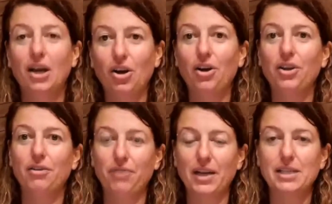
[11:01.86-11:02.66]

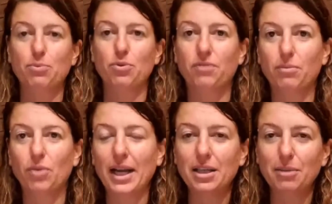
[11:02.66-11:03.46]
on Facebook from
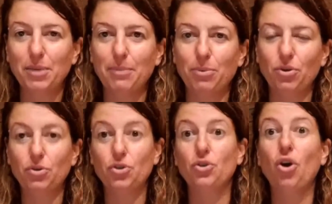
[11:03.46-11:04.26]
random people
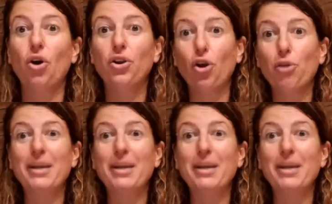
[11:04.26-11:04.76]
who do not know